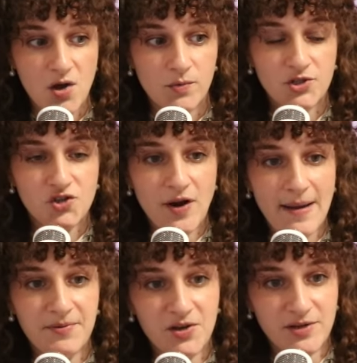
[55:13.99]
will
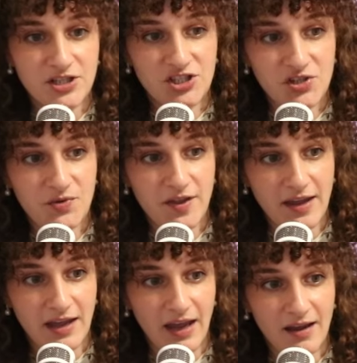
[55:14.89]
trap you into 2
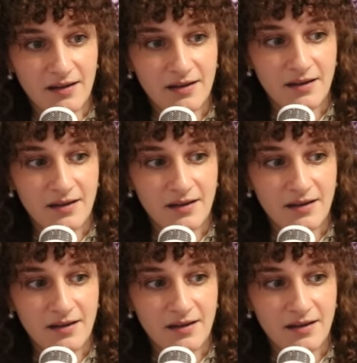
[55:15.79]
thinking.